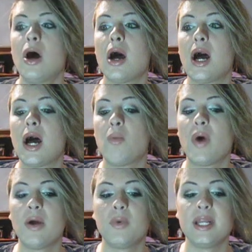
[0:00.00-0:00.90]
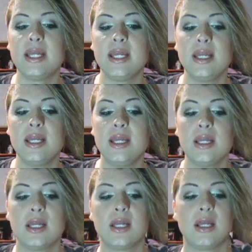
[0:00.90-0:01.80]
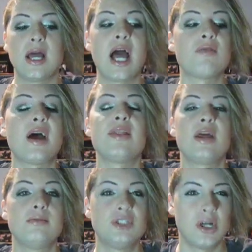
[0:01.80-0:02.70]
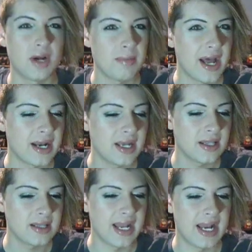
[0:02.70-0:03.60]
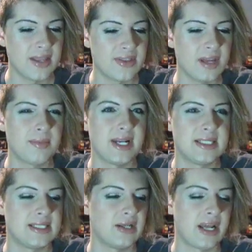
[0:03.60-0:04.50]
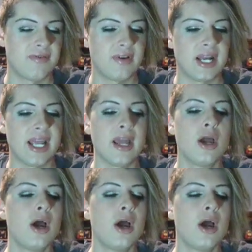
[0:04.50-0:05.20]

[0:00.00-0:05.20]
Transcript: Um, why would he I'd rather him joke about it than anything, but it's still not funny.